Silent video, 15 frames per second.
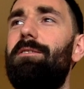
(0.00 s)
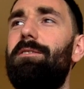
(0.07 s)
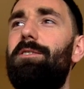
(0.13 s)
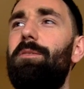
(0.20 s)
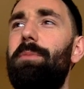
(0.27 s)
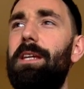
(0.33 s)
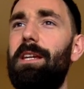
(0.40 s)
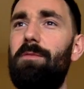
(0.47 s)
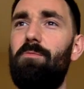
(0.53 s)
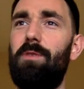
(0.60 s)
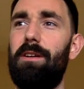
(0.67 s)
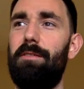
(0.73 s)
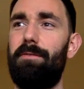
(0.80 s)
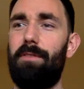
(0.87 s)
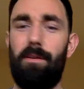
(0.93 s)
to begin
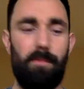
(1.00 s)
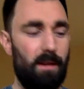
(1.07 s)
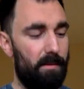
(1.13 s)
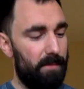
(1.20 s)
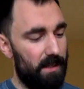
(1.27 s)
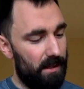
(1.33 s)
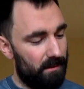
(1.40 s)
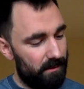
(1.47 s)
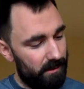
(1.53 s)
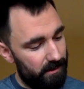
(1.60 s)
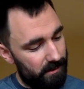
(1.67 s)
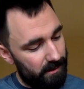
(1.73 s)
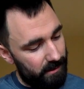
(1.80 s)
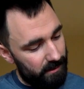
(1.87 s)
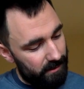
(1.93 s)
with, I mean,
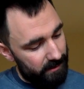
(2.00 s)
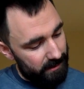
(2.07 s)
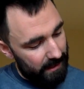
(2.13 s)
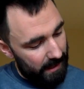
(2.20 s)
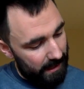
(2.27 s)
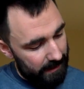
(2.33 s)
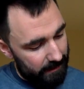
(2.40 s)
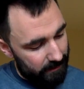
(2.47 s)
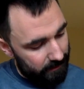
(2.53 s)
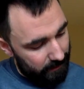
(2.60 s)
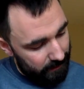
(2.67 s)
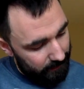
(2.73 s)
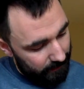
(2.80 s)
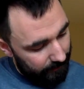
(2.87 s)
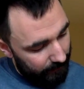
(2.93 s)
you're just there.
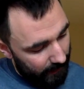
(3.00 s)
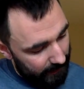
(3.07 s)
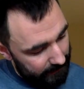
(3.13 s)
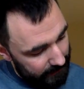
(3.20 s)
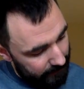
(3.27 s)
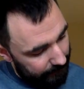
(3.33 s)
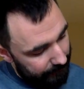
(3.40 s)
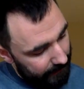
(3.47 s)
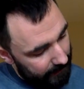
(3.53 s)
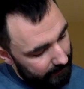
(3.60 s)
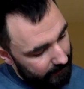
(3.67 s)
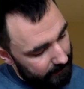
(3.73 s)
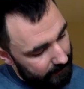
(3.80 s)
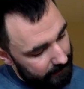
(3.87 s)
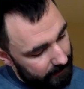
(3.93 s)
You're finding your
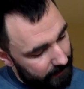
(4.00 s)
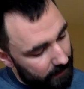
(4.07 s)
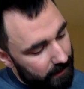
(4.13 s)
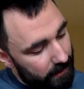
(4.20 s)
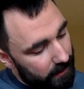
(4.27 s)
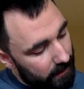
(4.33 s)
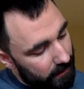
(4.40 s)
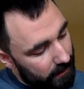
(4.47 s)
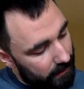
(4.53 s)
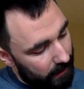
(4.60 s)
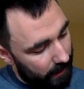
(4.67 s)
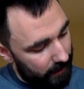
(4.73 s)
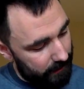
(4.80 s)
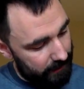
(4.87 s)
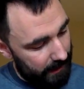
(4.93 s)
fingers, and you
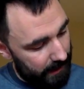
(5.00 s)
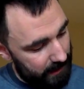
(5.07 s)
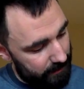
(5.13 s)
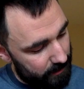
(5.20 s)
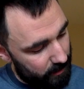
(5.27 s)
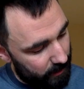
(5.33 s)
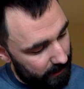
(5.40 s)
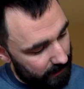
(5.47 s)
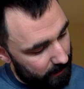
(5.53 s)
can't change between